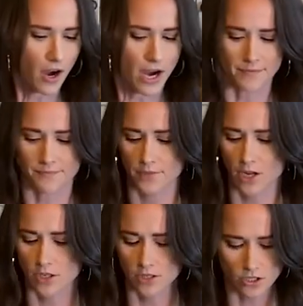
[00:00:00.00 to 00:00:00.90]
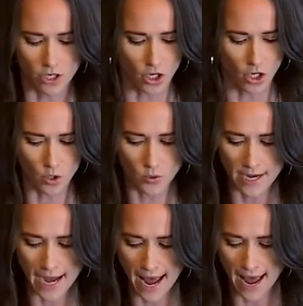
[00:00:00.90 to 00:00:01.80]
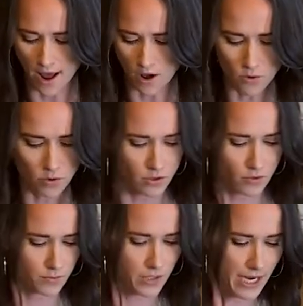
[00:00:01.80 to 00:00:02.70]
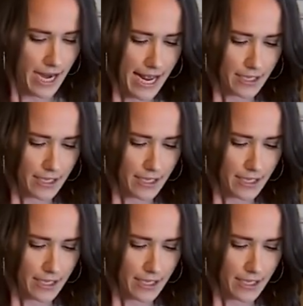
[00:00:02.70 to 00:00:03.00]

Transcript: All right, so now I'm gonna